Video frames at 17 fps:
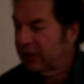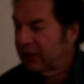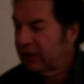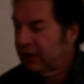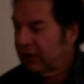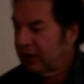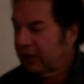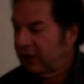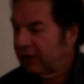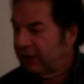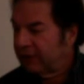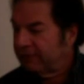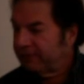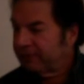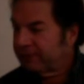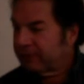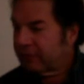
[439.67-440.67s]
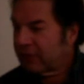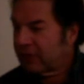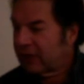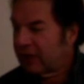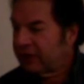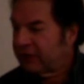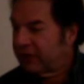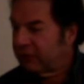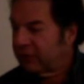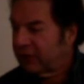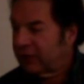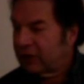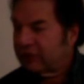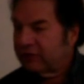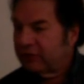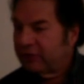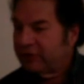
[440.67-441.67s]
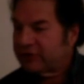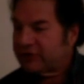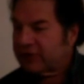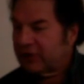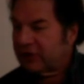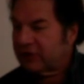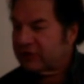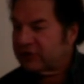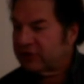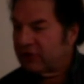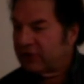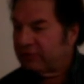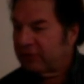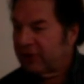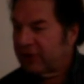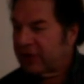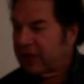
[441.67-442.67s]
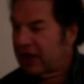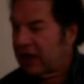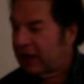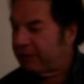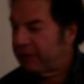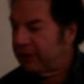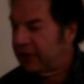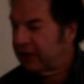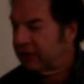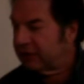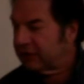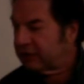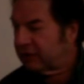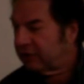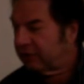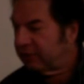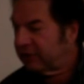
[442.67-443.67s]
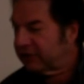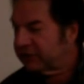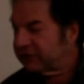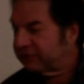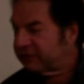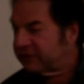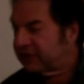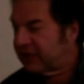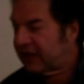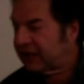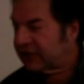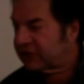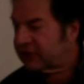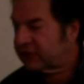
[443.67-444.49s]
I think what I'll do is I'll start by copying a bunch of text.